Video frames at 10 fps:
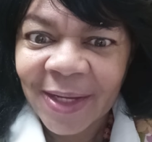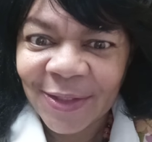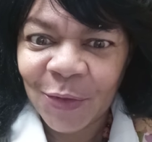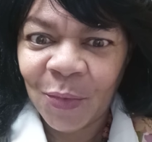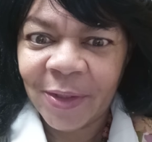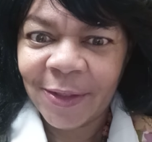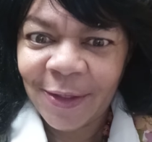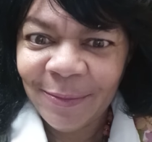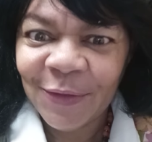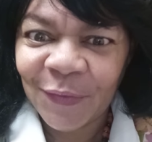as the word
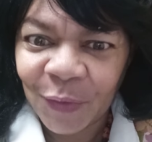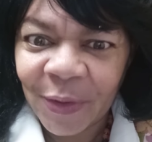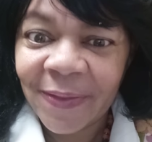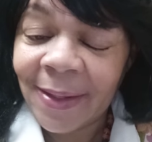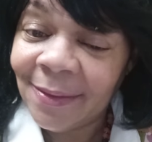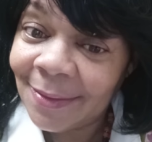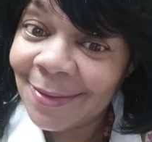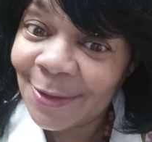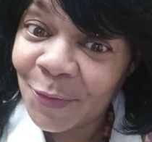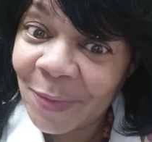comes forth and
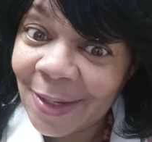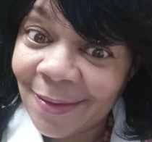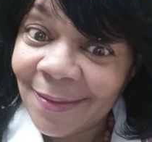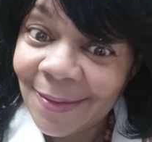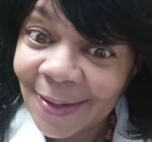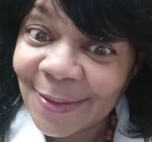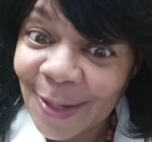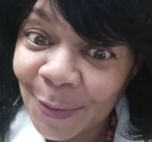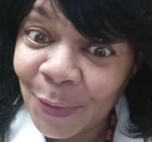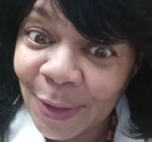also me as
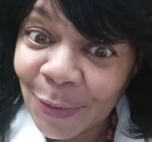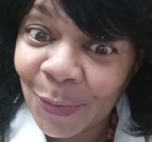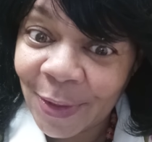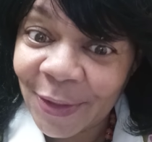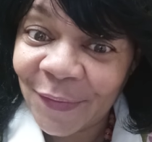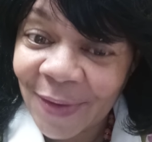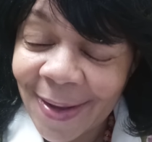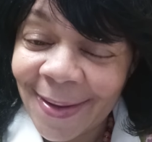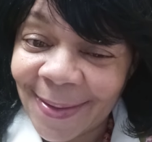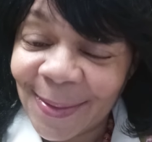I read the word of
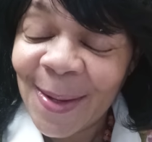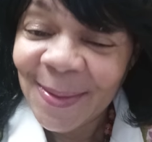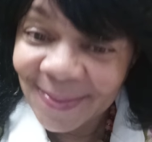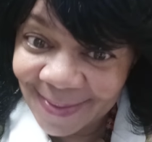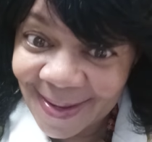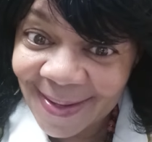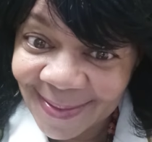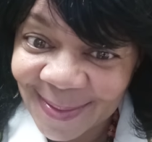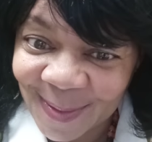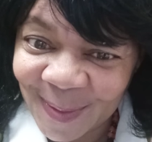God.
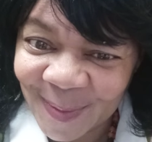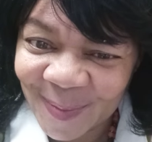Yes.